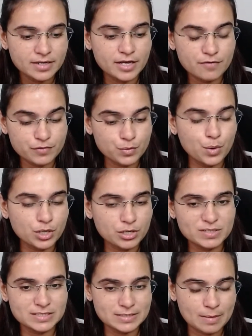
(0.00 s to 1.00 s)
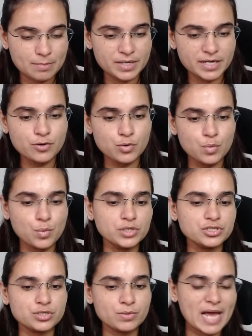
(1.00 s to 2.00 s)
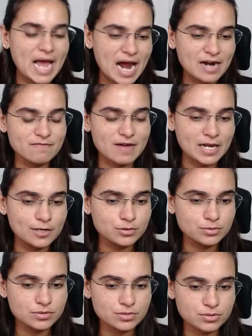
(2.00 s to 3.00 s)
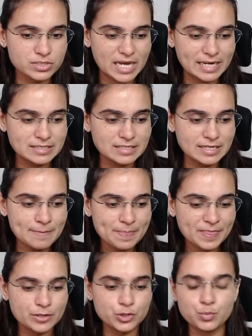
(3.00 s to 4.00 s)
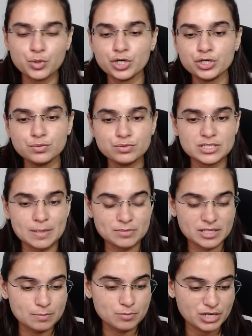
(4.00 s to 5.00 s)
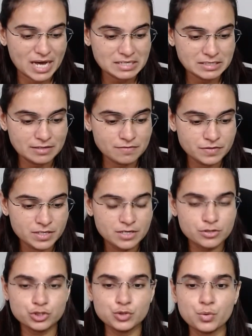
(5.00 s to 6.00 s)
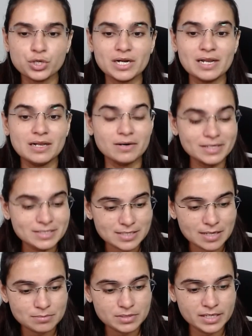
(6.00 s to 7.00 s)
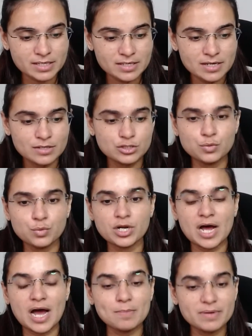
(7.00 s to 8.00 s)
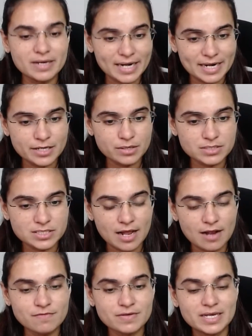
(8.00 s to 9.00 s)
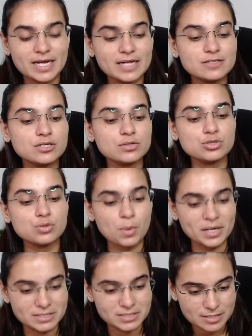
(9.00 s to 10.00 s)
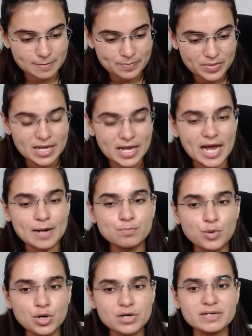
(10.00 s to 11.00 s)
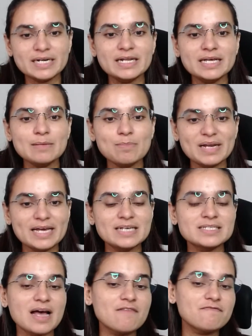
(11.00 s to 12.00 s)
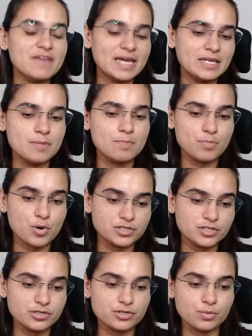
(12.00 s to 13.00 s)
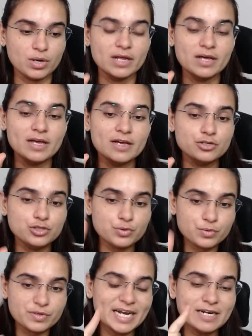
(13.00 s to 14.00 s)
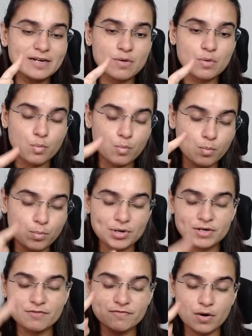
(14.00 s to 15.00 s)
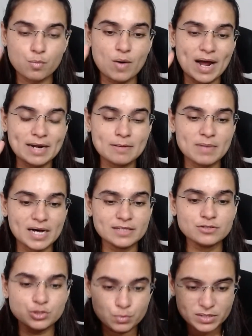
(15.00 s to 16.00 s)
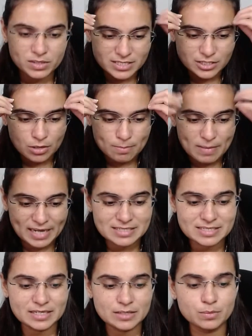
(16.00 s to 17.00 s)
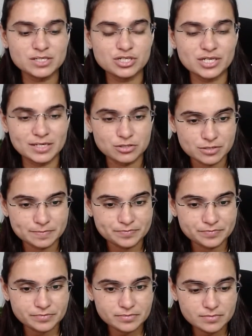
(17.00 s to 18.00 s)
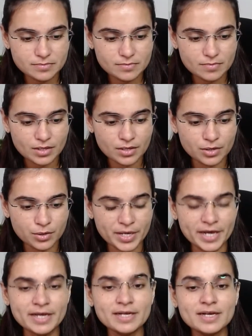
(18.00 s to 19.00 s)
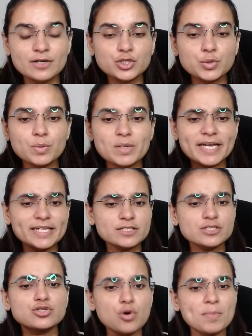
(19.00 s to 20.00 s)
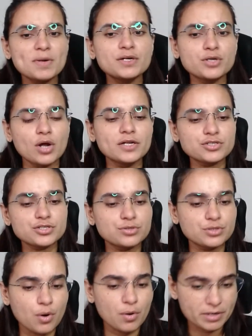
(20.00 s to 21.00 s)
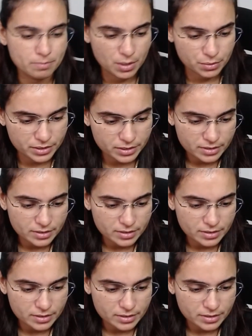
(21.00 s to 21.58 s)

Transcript: who wants to add value to the society, you want to do something productive, you want to learn something, you want to upgrade yourself, it's a choice. And book reading plays a very important role. You read book for 1 month, you will see your mindset will change. Okay? You will gain so much knowledge to talk about.